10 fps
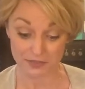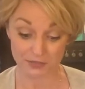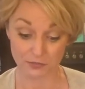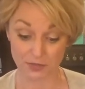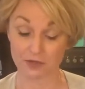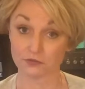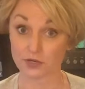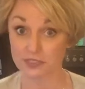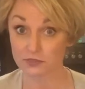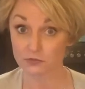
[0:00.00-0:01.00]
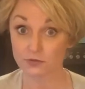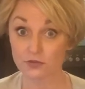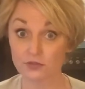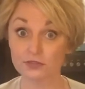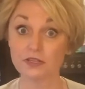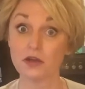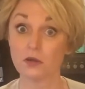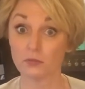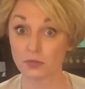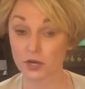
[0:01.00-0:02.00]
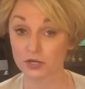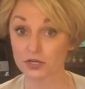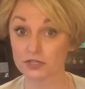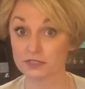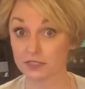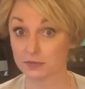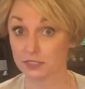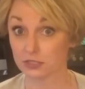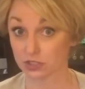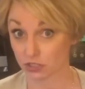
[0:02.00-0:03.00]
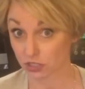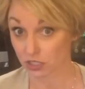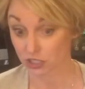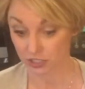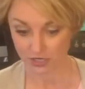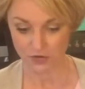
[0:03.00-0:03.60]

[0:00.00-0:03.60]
So we have crescent rolls, butter, cinnamon, sugar,